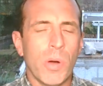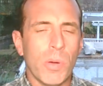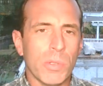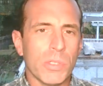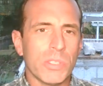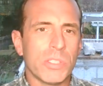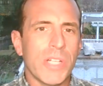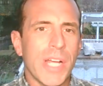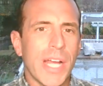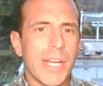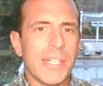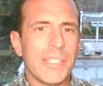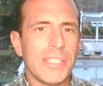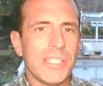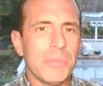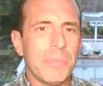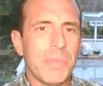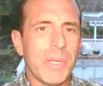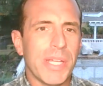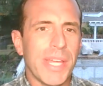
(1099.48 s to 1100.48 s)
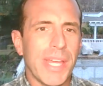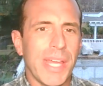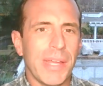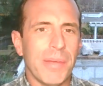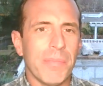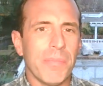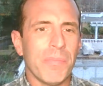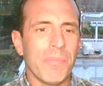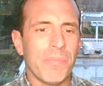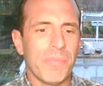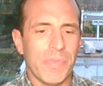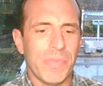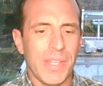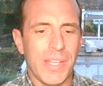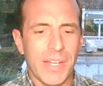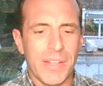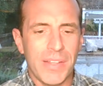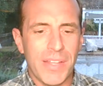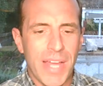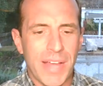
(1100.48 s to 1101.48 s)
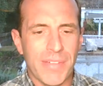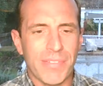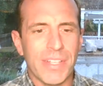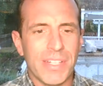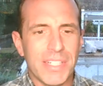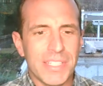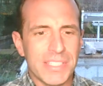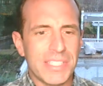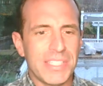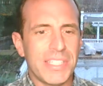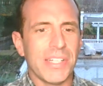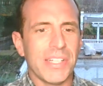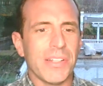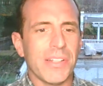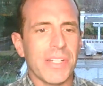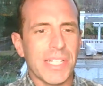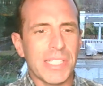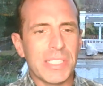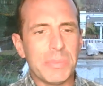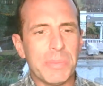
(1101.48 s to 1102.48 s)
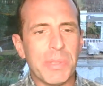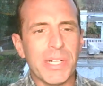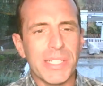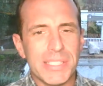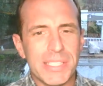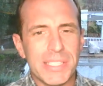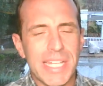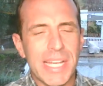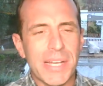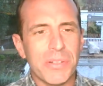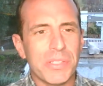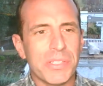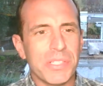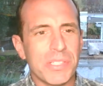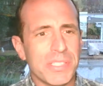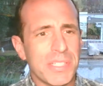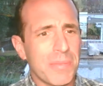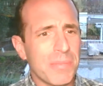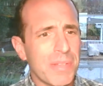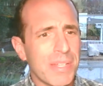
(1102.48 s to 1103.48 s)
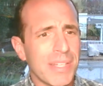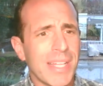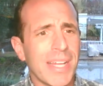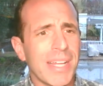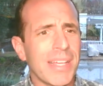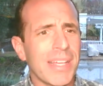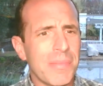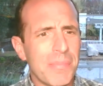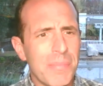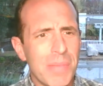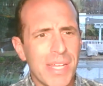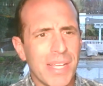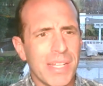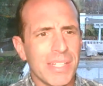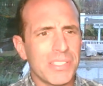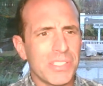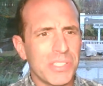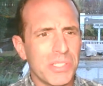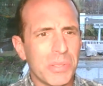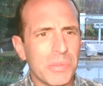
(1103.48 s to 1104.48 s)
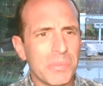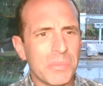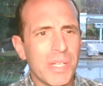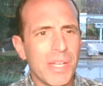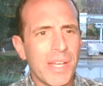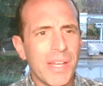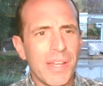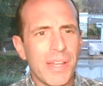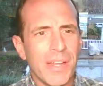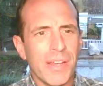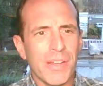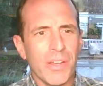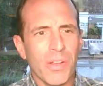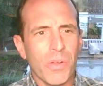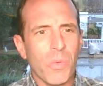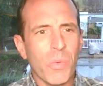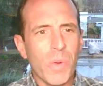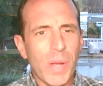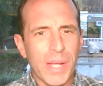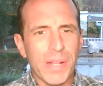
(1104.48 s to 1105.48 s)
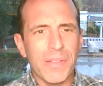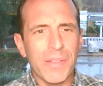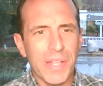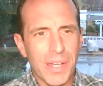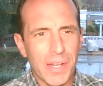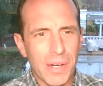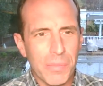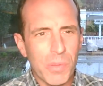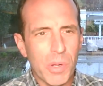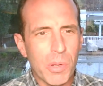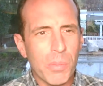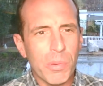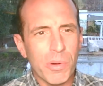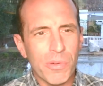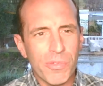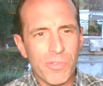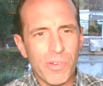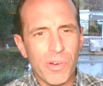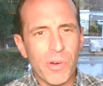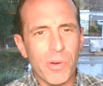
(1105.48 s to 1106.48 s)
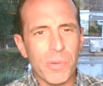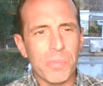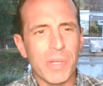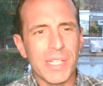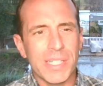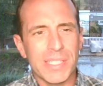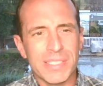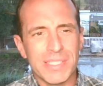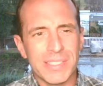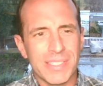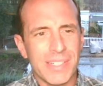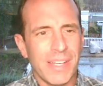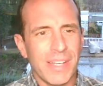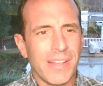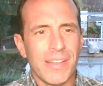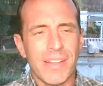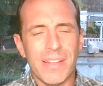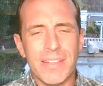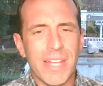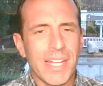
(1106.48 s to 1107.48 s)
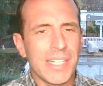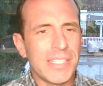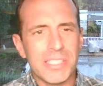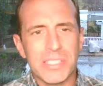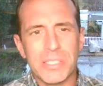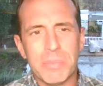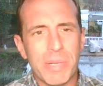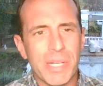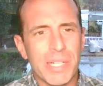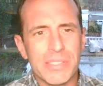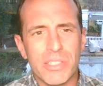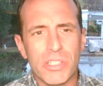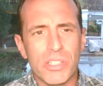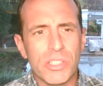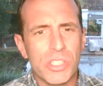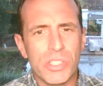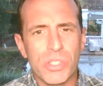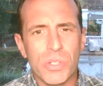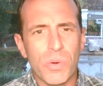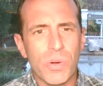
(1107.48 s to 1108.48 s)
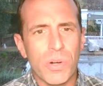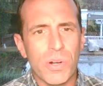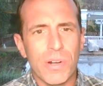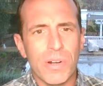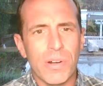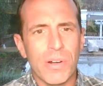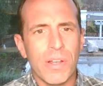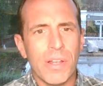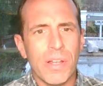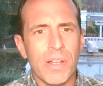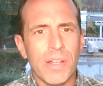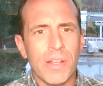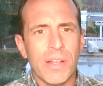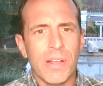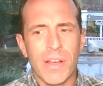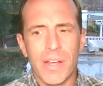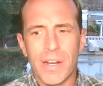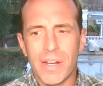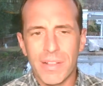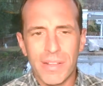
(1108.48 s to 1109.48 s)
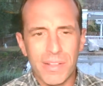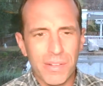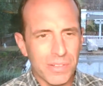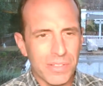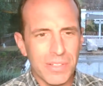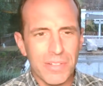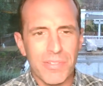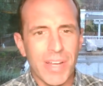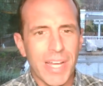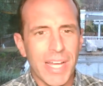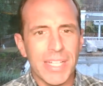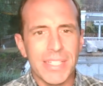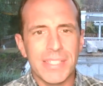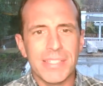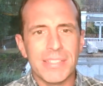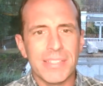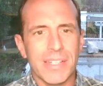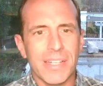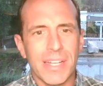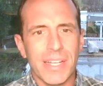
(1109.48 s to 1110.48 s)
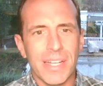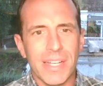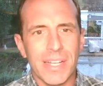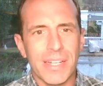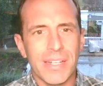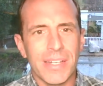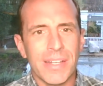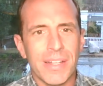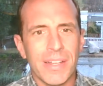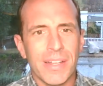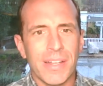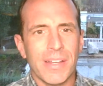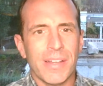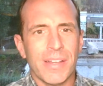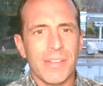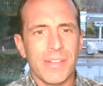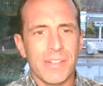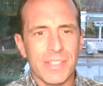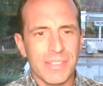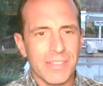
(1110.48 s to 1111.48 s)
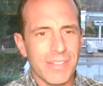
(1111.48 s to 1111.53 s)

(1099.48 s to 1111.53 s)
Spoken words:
strategies became, you have to distill an experience down to something that can be consumed quickly on a mobile phone because attention spans are shorter on a little device, and there's